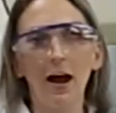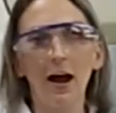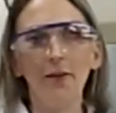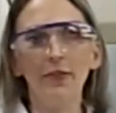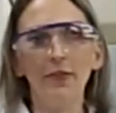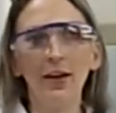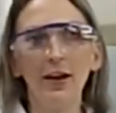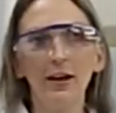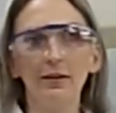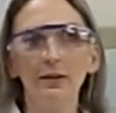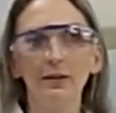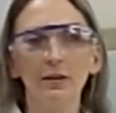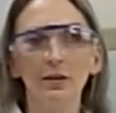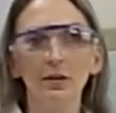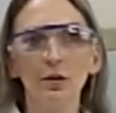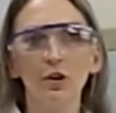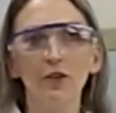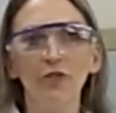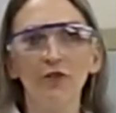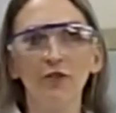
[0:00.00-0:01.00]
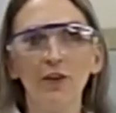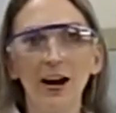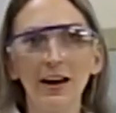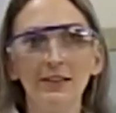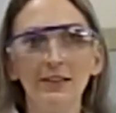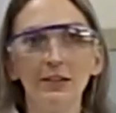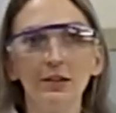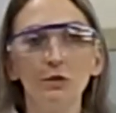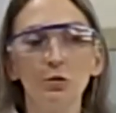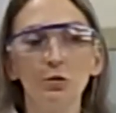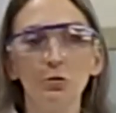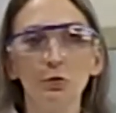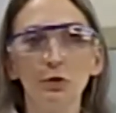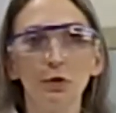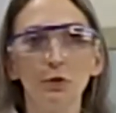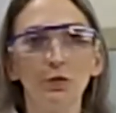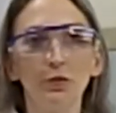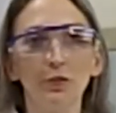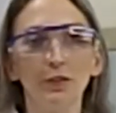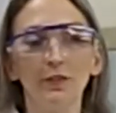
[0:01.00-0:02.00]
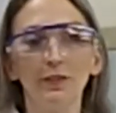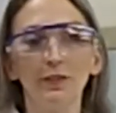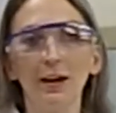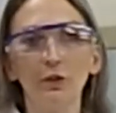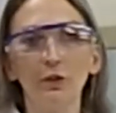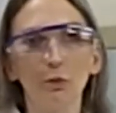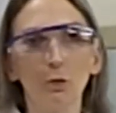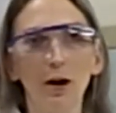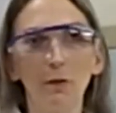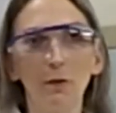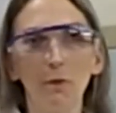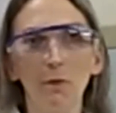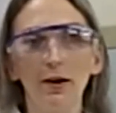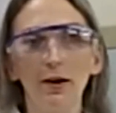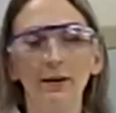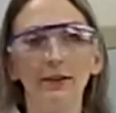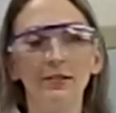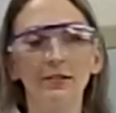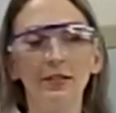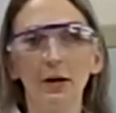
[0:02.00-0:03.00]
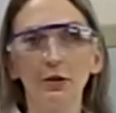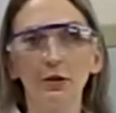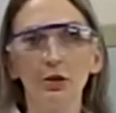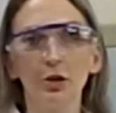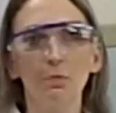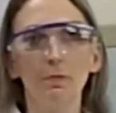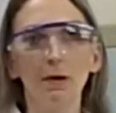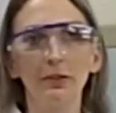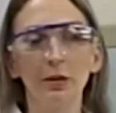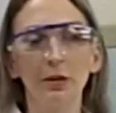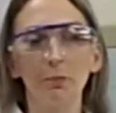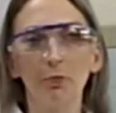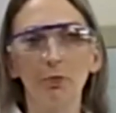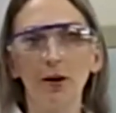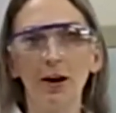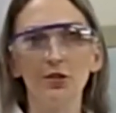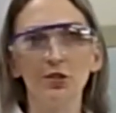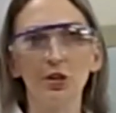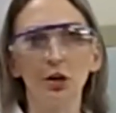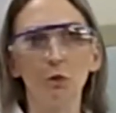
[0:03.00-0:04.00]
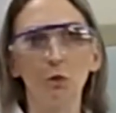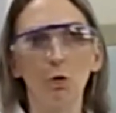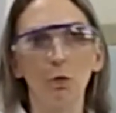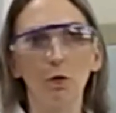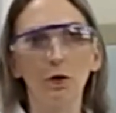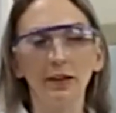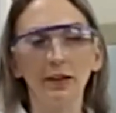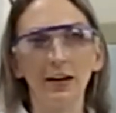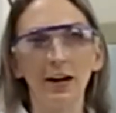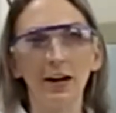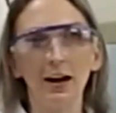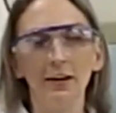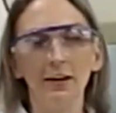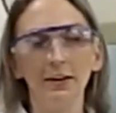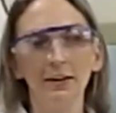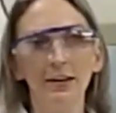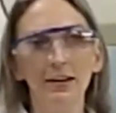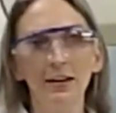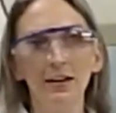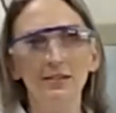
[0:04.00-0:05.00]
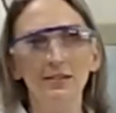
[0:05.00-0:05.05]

And then, finding new uses, that's what I wanted to tell you about the project we're working on